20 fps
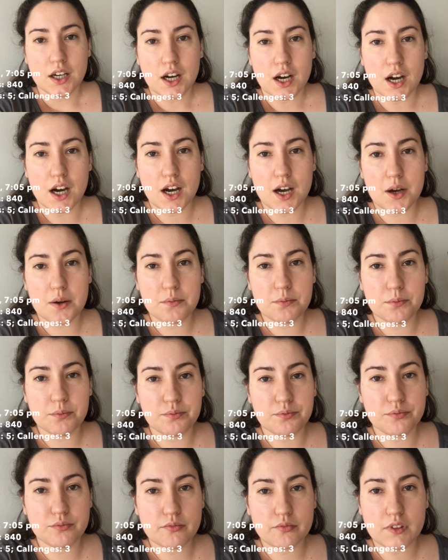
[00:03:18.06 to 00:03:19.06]

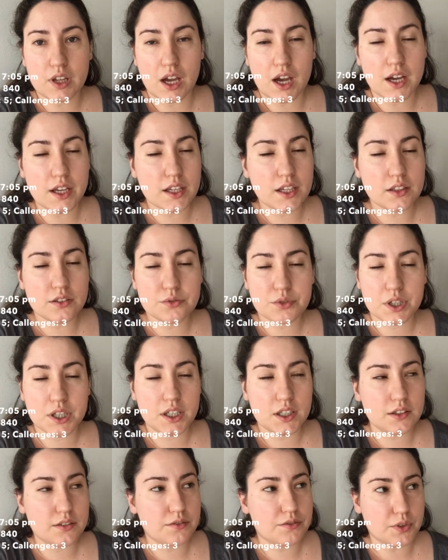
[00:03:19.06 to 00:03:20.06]
I can
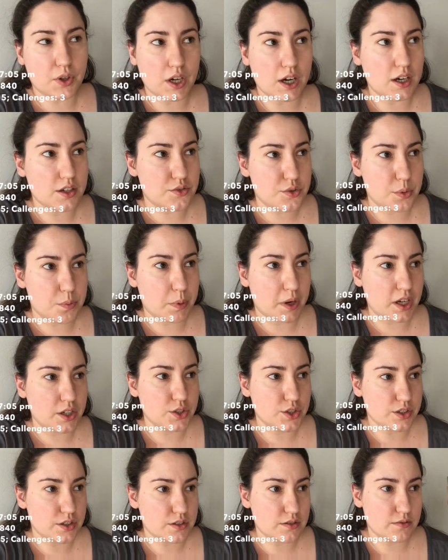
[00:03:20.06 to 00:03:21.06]
read 300
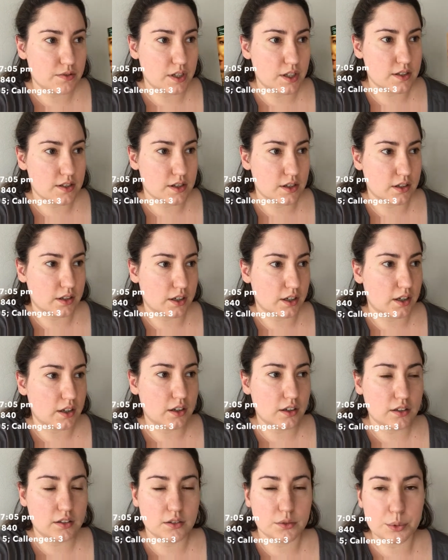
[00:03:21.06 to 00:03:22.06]
pages
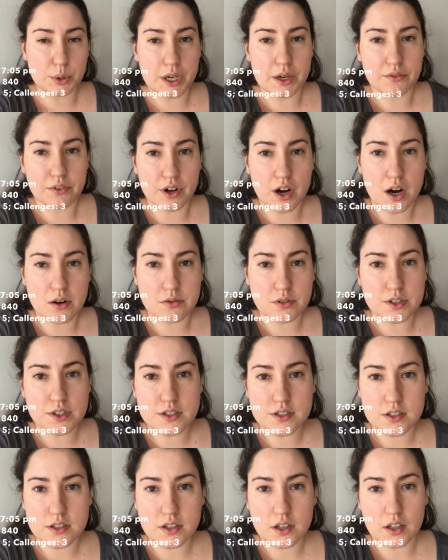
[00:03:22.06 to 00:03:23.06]
easily in whatever
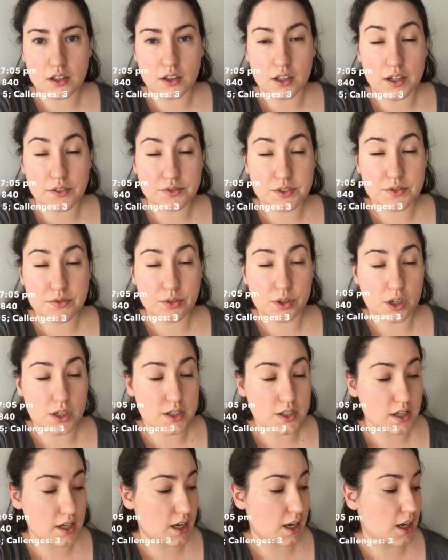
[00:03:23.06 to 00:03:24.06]
hours are left for
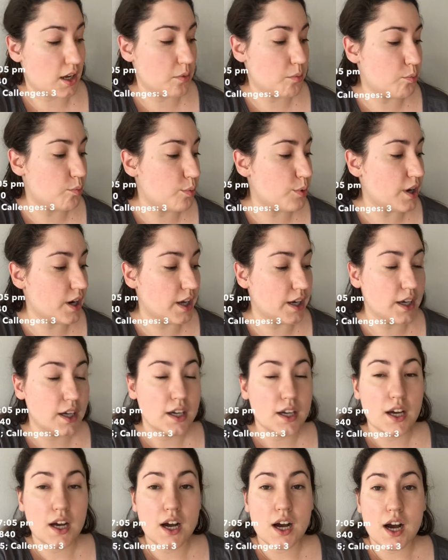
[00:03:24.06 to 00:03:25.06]
today, but
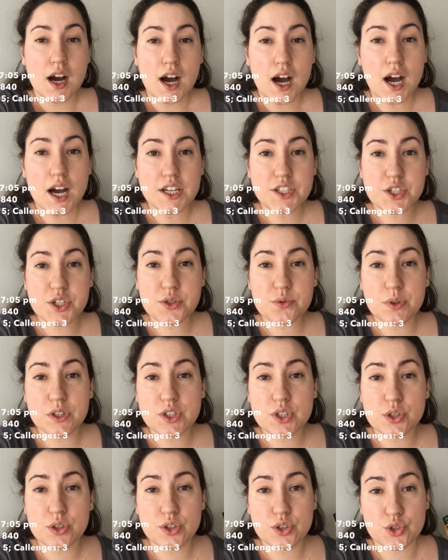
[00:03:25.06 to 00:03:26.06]
I just
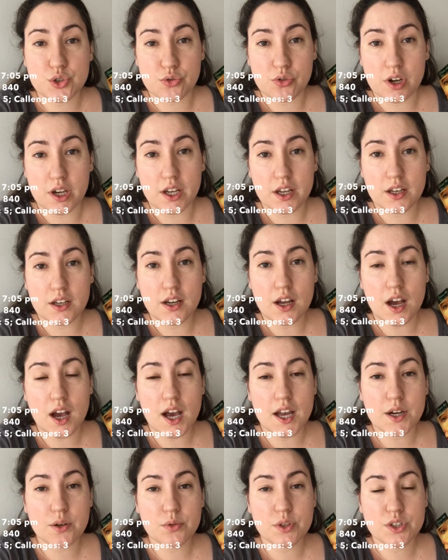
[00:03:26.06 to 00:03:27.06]
want to enjoy it.
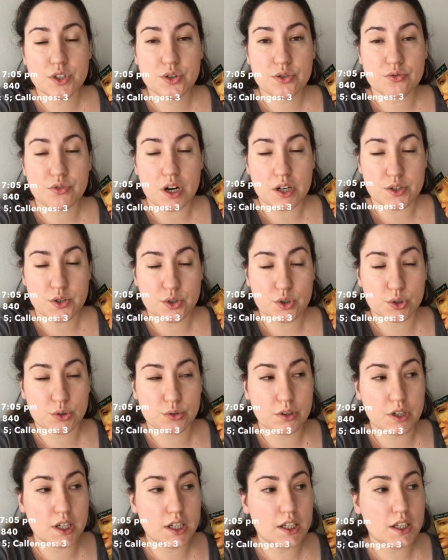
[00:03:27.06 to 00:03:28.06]
I don't want to rush through
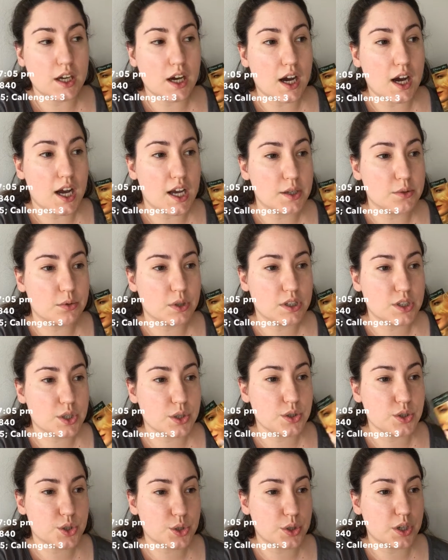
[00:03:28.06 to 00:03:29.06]
it. I want to
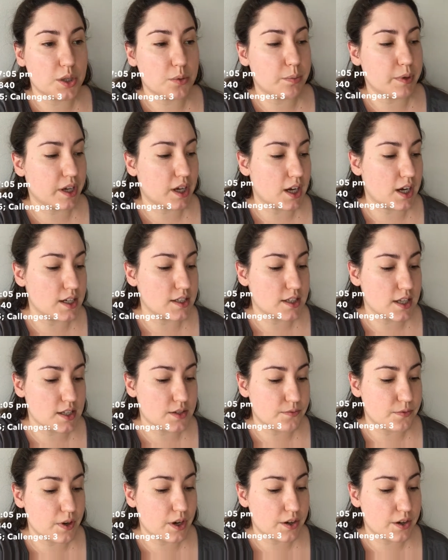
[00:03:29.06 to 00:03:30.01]
enjoy it because it's